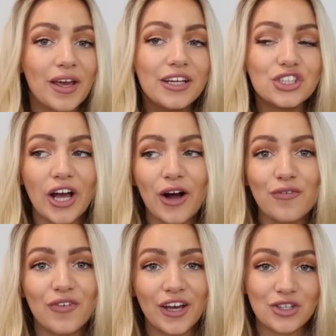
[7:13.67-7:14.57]
each
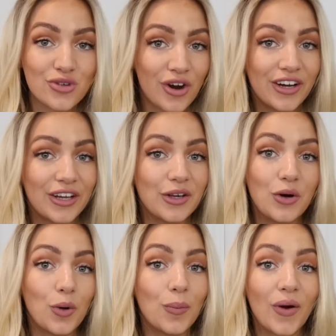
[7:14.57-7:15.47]
outfit and try and
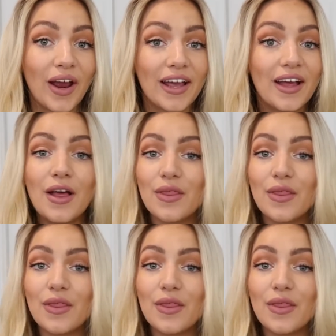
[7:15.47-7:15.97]
incorporate